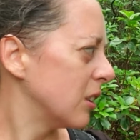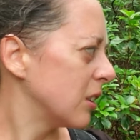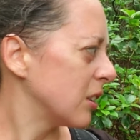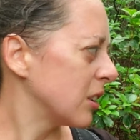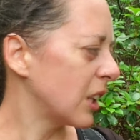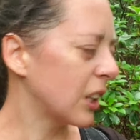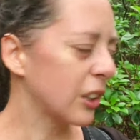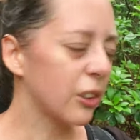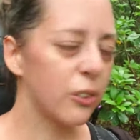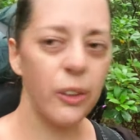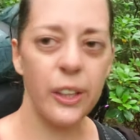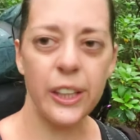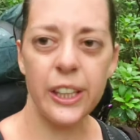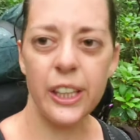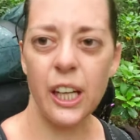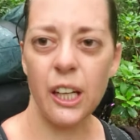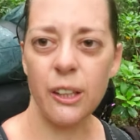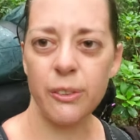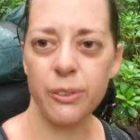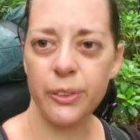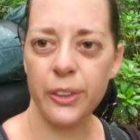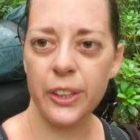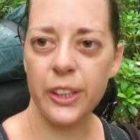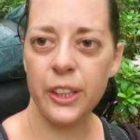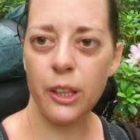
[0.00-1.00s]
not quite
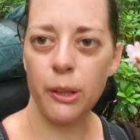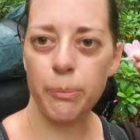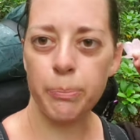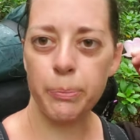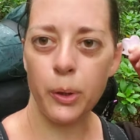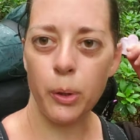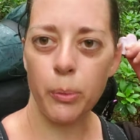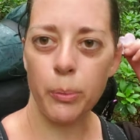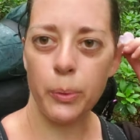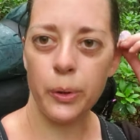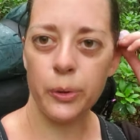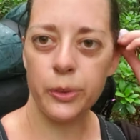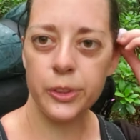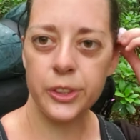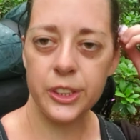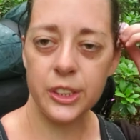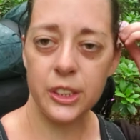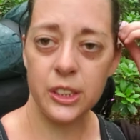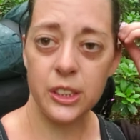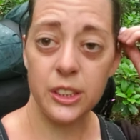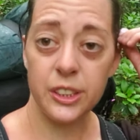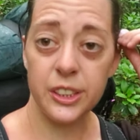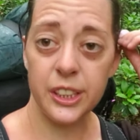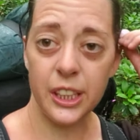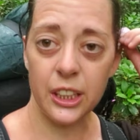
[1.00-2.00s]
halfway up almost.
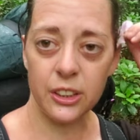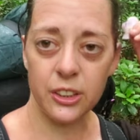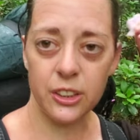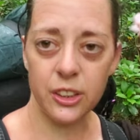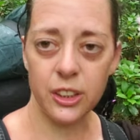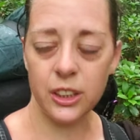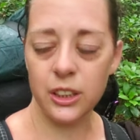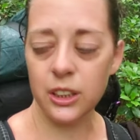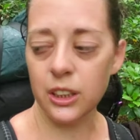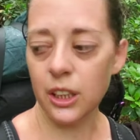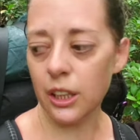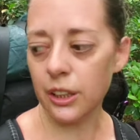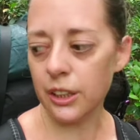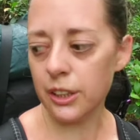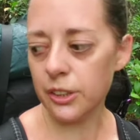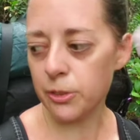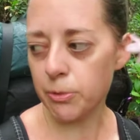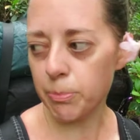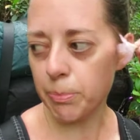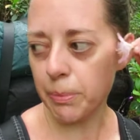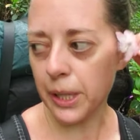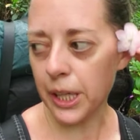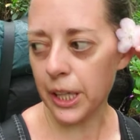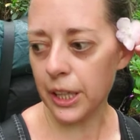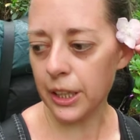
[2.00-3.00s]
It's actually not as
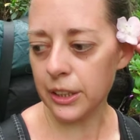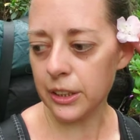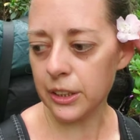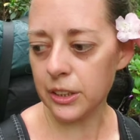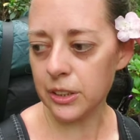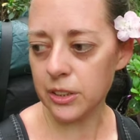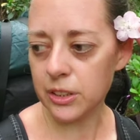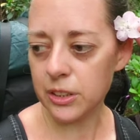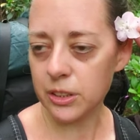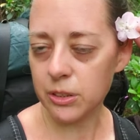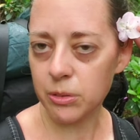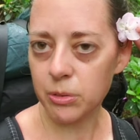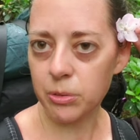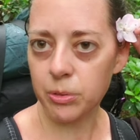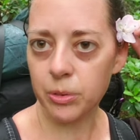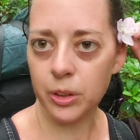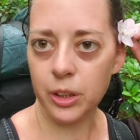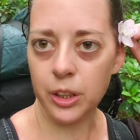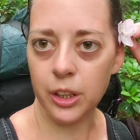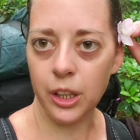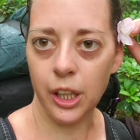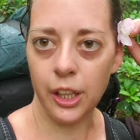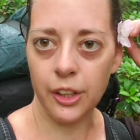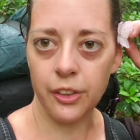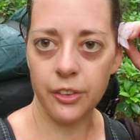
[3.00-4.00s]
bad as
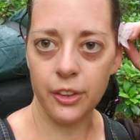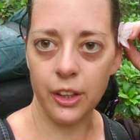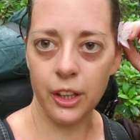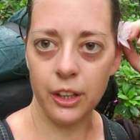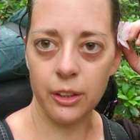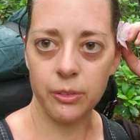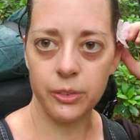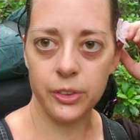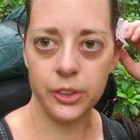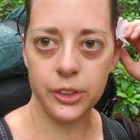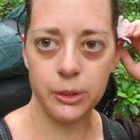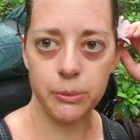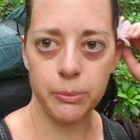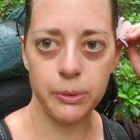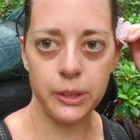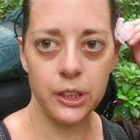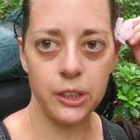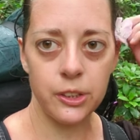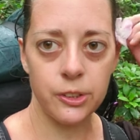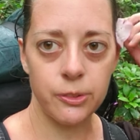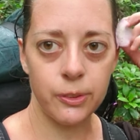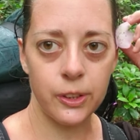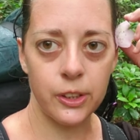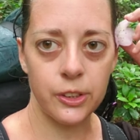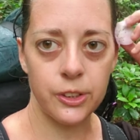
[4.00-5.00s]
what I thought it was going to be
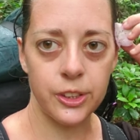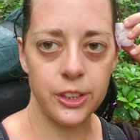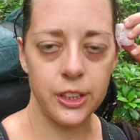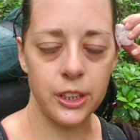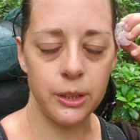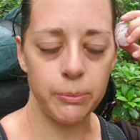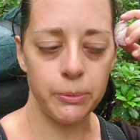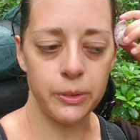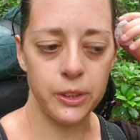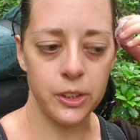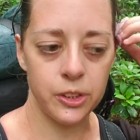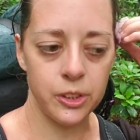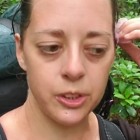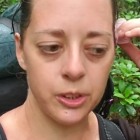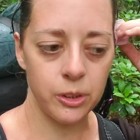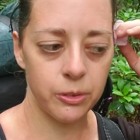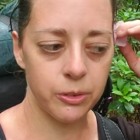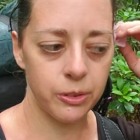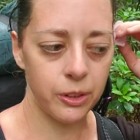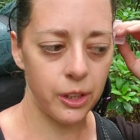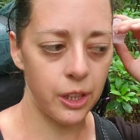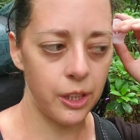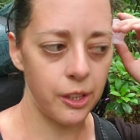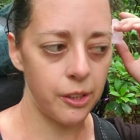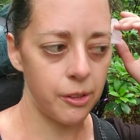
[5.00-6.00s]
as far as steepness so
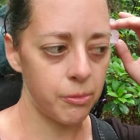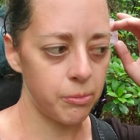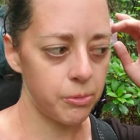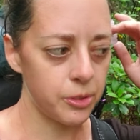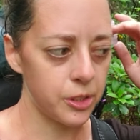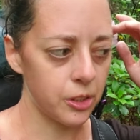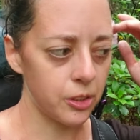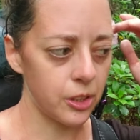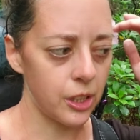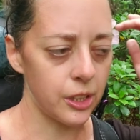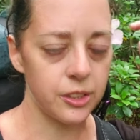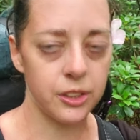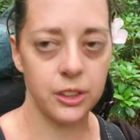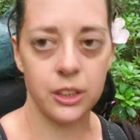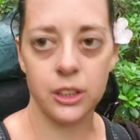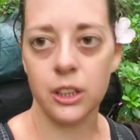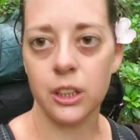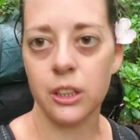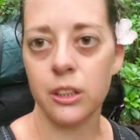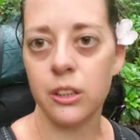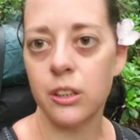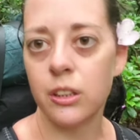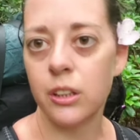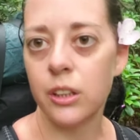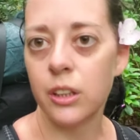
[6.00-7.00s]
far. So that's
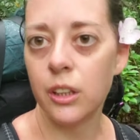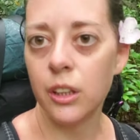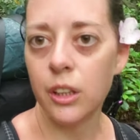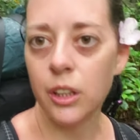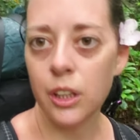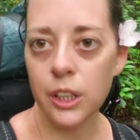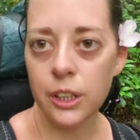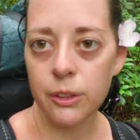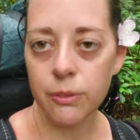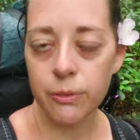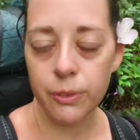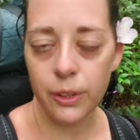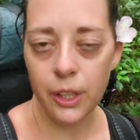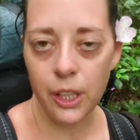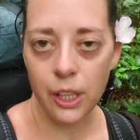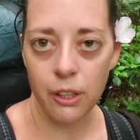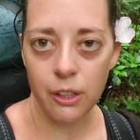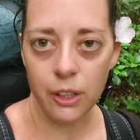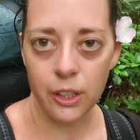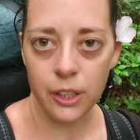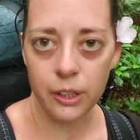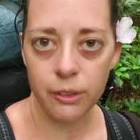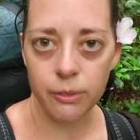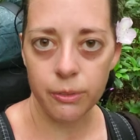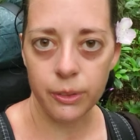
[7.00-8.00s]
good.
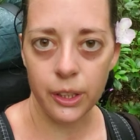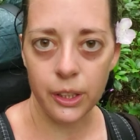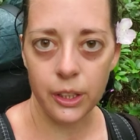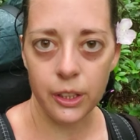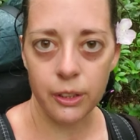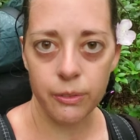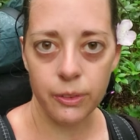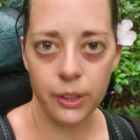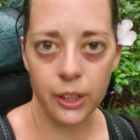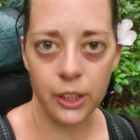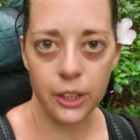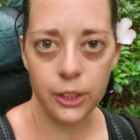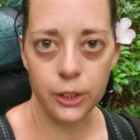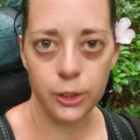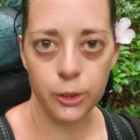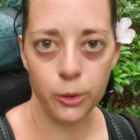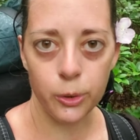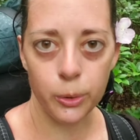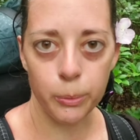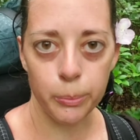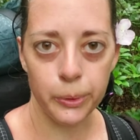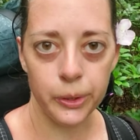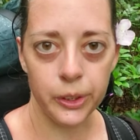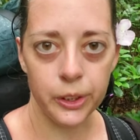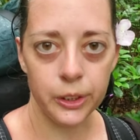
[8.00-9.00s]
Very, very, very
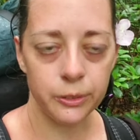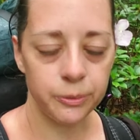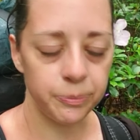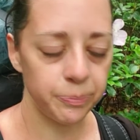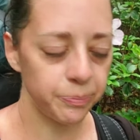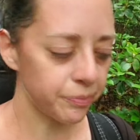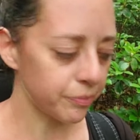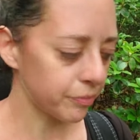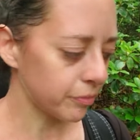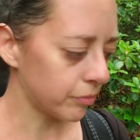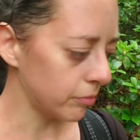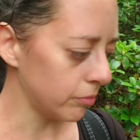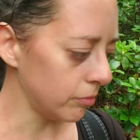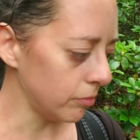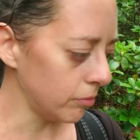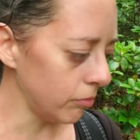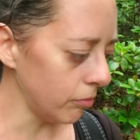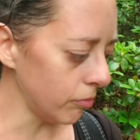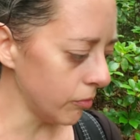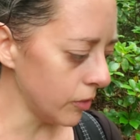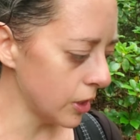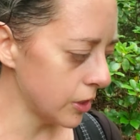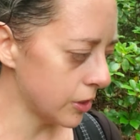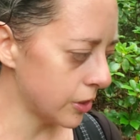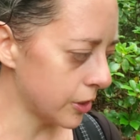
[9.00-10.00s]
doable.
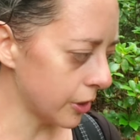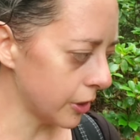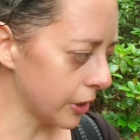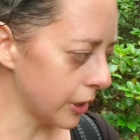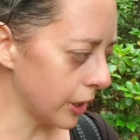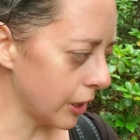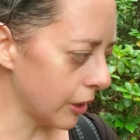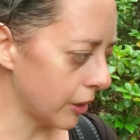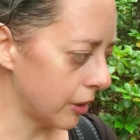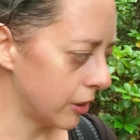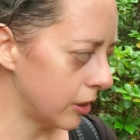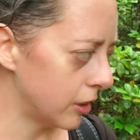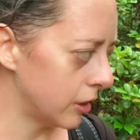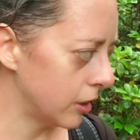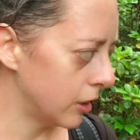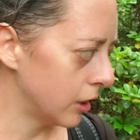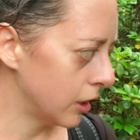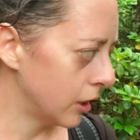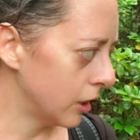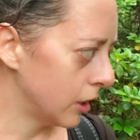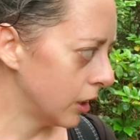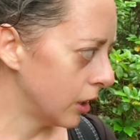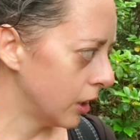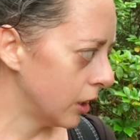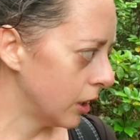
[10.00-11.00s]
So yeah.
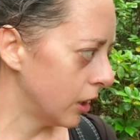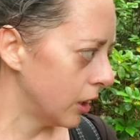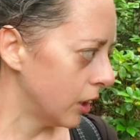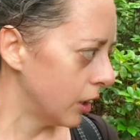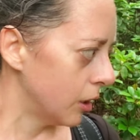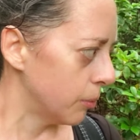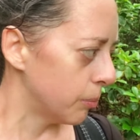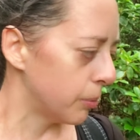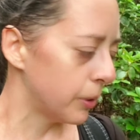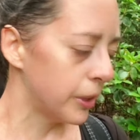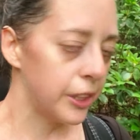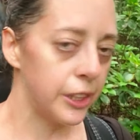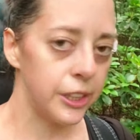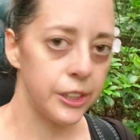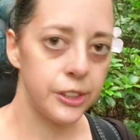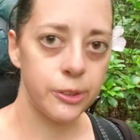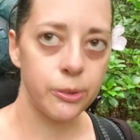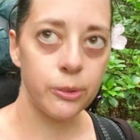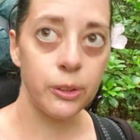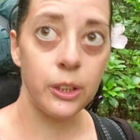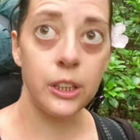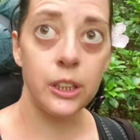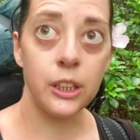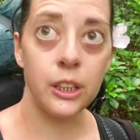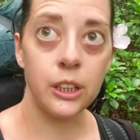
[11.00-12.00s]
But it's
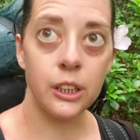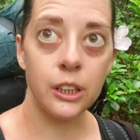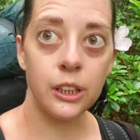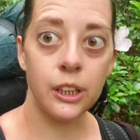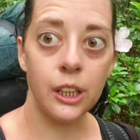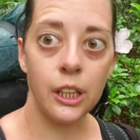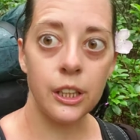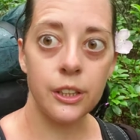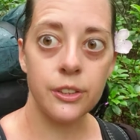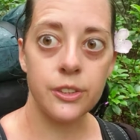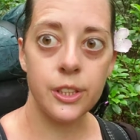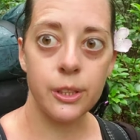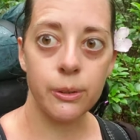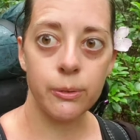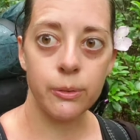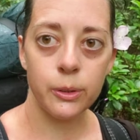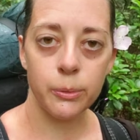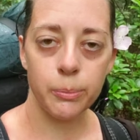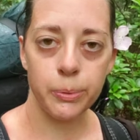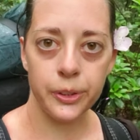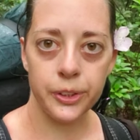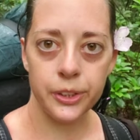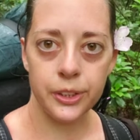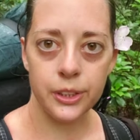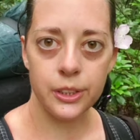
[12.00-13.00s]
raining again, so I'm going
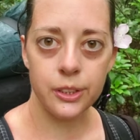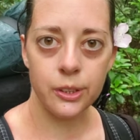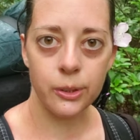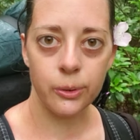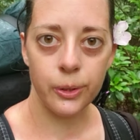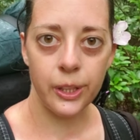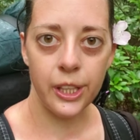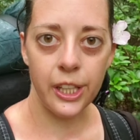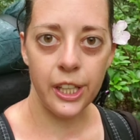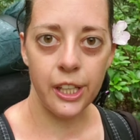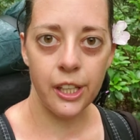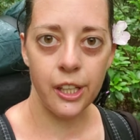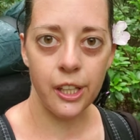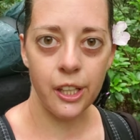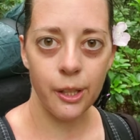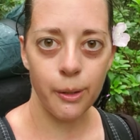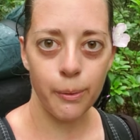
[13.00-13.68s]
to put this away.